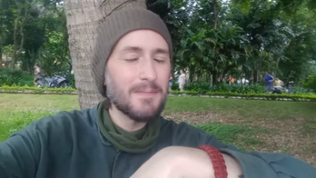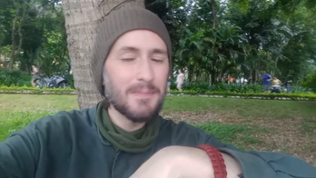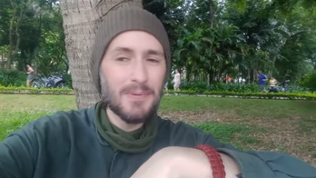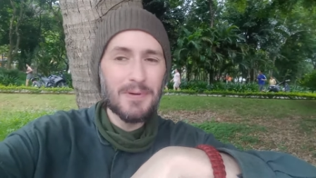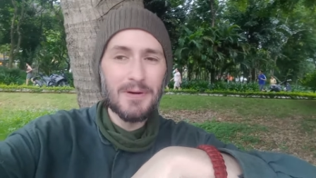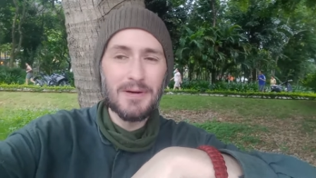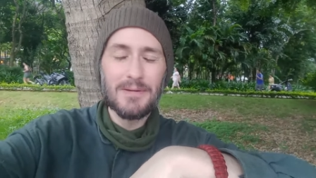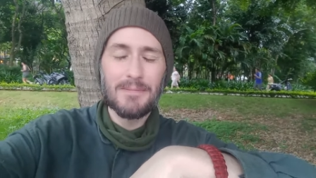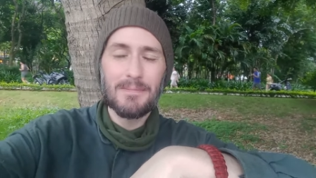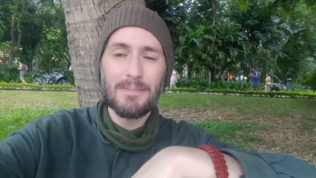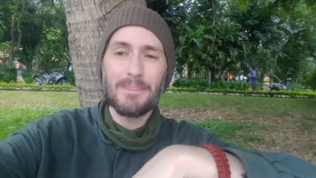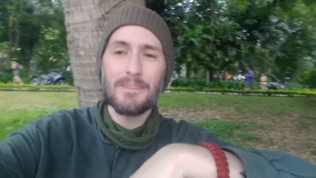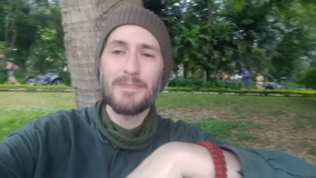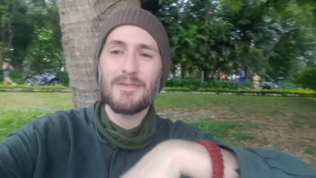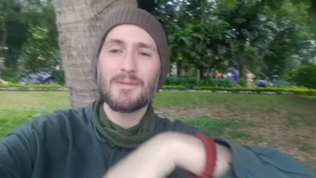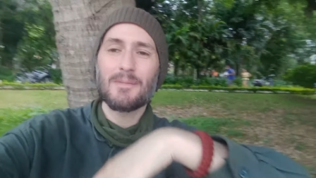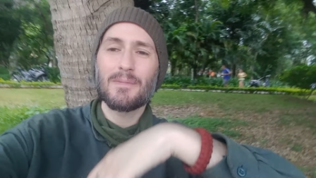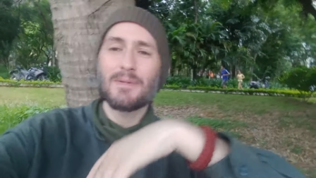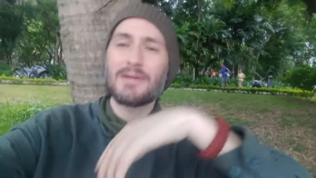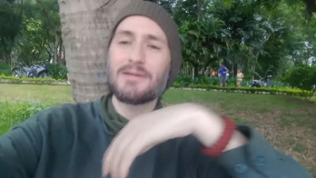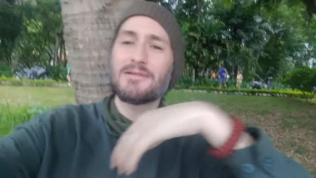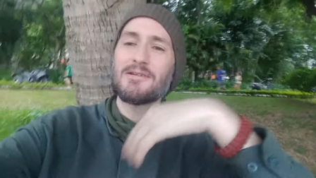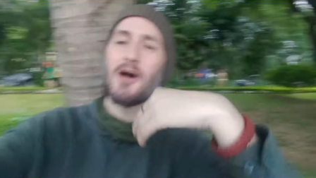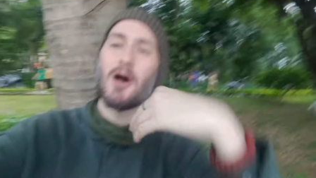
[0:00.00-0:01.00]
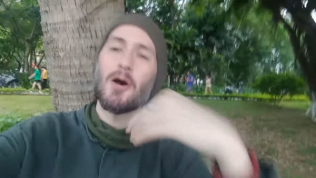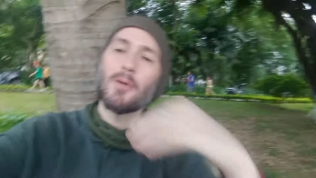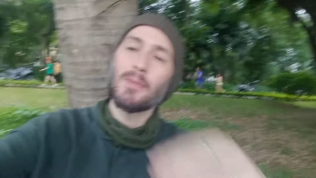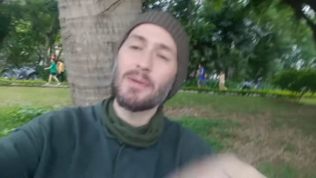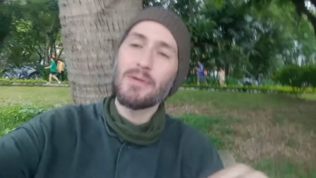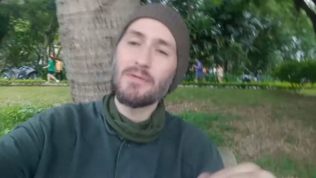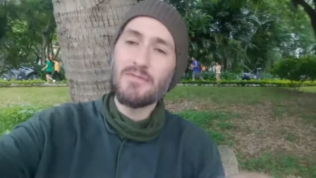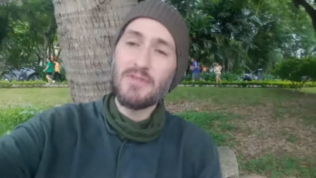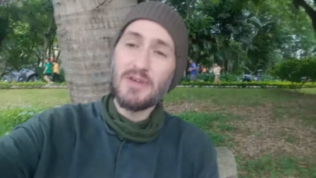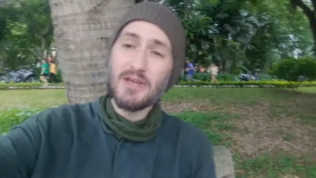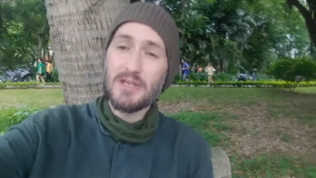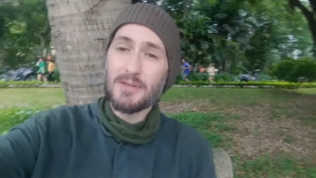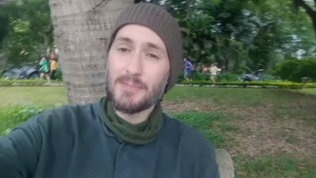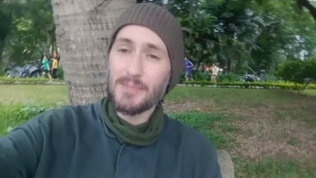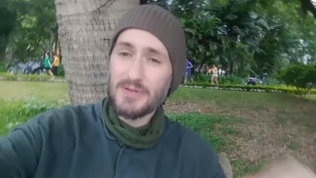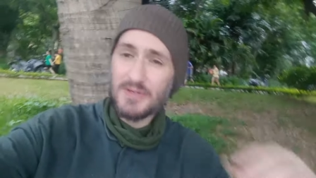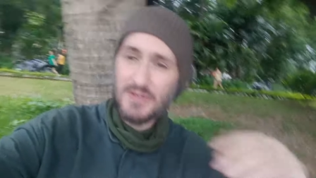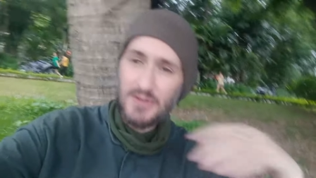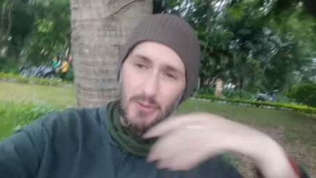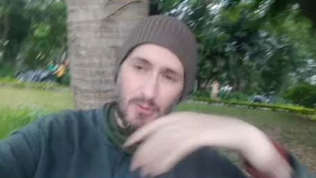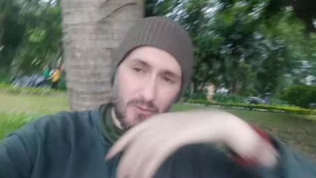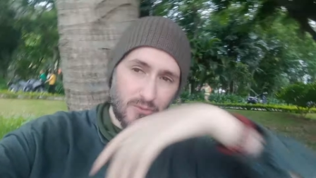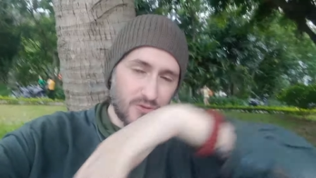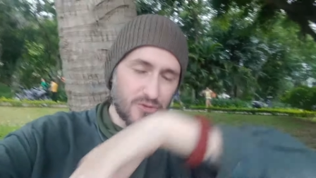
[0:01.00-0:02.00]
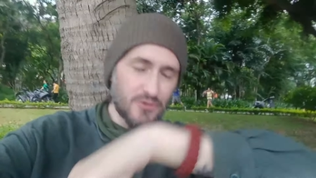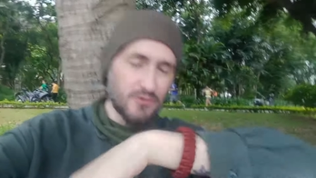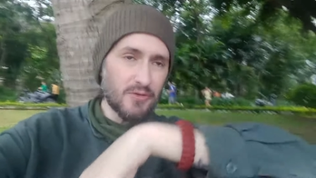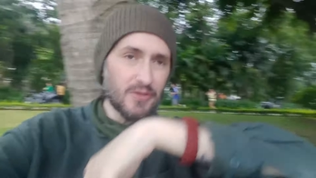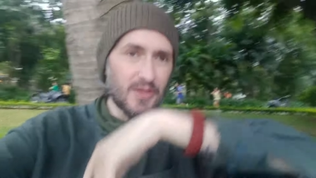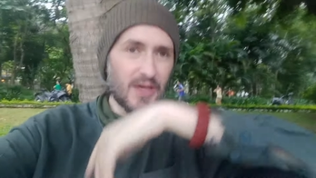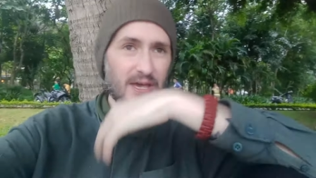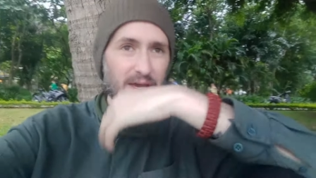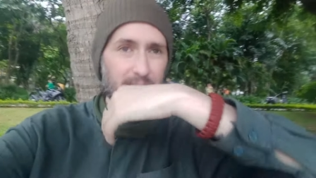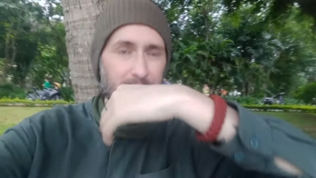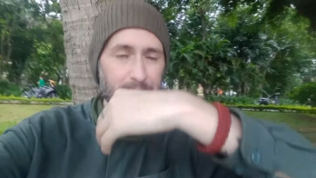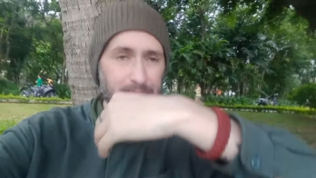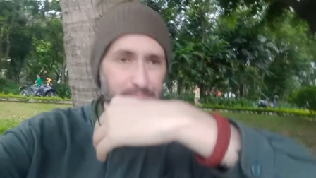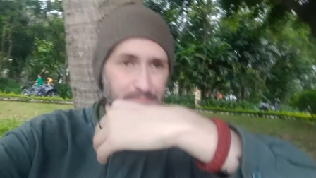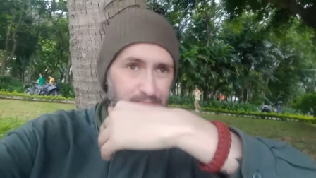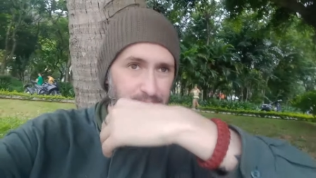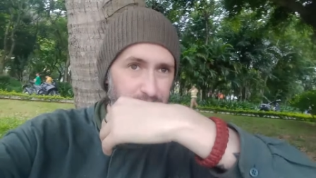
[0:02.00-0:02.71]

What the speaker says: But somebody taught me in Vietnamese culture that